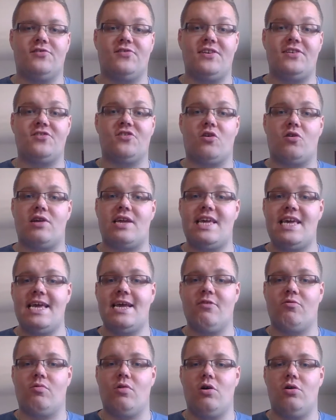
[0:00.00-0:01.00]
These are
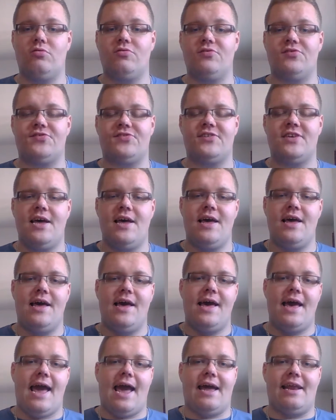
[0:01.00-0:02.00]
heroes.
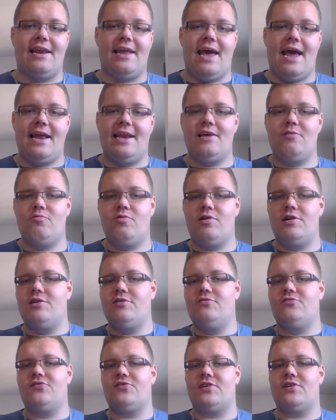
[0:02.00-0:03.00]
And anyone
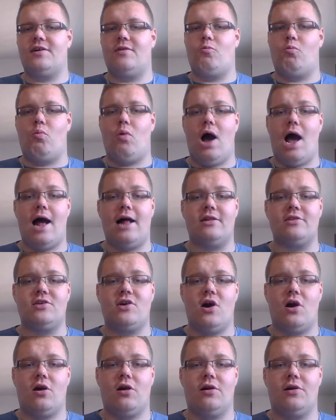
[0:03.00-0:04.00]
who's a wild
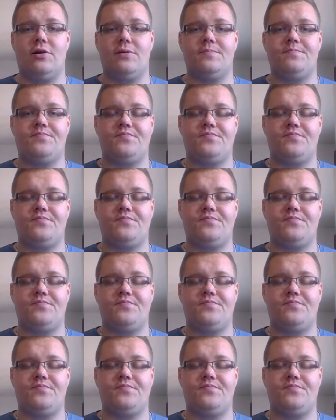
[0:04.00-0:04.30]
card